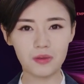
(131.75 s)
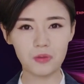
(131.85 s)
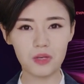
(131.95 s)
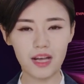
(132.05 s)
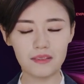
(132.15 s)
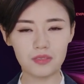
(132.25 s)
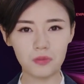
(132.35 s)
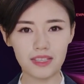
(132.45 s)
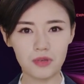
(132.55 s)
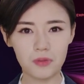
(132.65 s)
we have
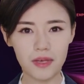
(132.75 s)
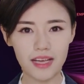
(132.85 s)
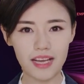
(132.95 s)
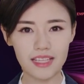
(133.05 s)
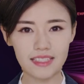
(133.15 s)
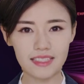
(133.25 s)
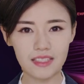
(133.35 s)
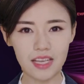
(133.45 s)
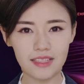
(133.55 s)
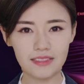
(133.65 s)
to normalize
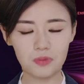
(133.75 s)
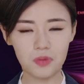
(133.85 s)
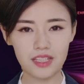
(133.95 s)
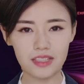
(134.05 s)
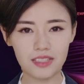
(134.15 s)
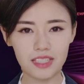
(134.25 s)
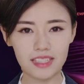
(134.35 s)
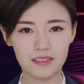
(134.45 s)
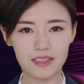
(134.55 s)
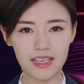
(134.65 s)
the historical
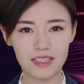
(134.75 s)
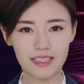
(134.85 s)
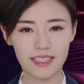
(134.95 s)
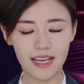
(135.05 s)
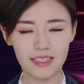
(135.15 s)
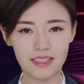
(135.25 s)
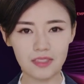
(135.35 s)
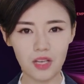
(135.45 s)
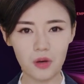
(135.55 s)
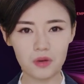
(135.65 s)
data for any kind of
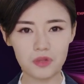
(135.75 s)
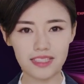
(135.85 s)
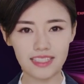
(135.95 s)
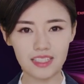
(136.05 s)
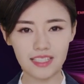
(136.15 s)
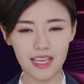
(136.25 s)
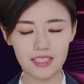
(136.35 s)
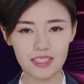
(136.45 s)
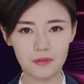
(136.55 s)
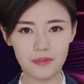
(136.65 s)
non-recurring
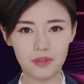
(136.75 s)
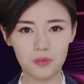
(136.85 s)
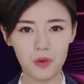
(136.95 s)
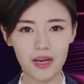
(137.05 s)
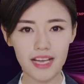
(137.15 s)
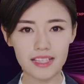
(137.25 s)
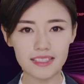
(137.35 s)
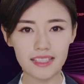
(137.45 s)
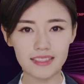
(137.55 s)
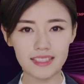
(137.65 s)
items or
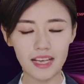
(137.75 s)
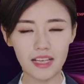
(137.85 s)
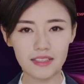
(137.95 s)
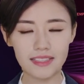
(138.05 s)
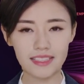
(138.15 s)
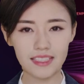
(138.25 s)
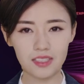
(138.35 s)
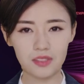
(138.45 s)
asset sales.